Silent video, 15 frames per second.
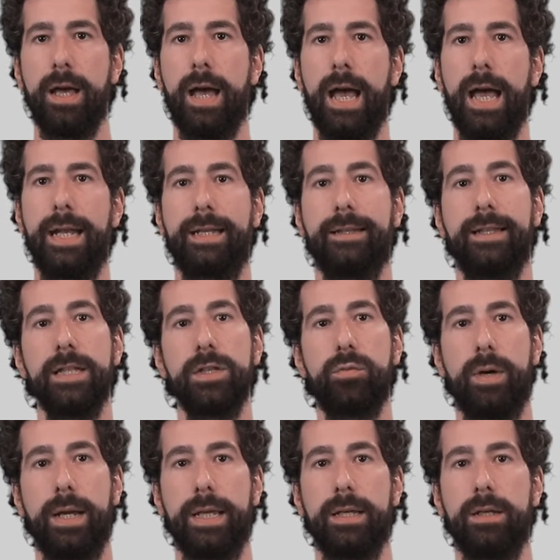and in this
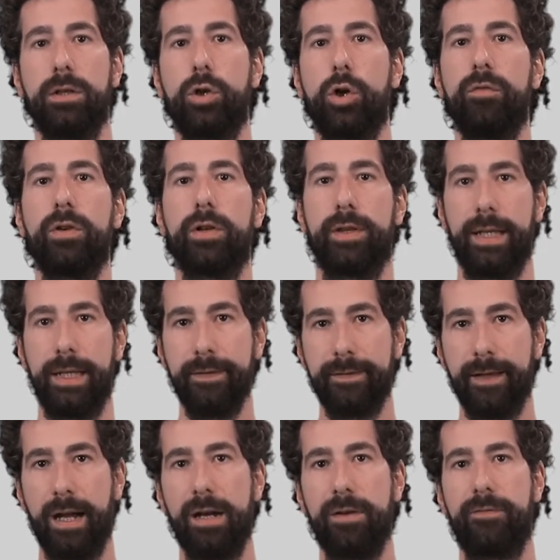way cover the
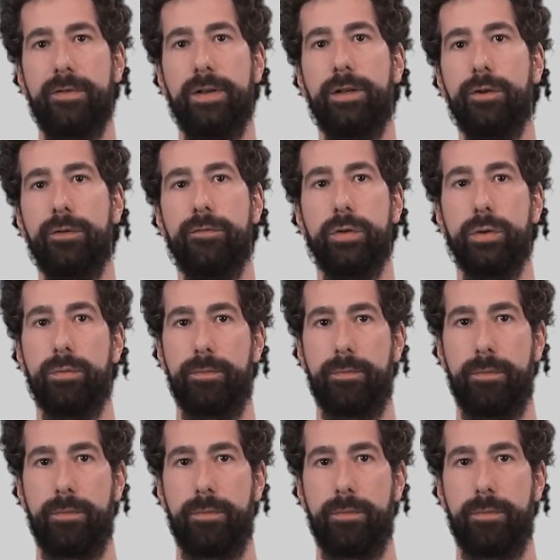entire field of view.